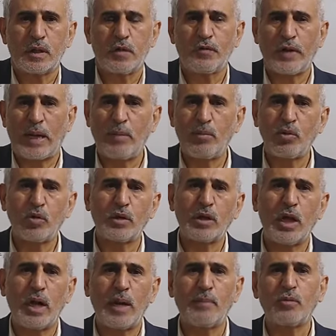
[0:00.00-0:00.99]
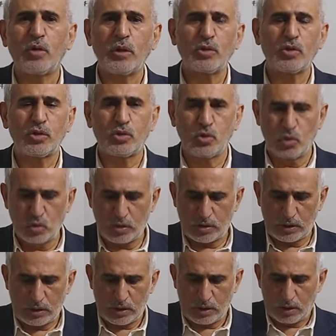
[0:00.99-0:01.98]
If I'm going to
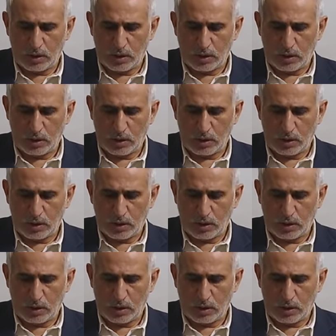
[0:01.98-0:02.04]
use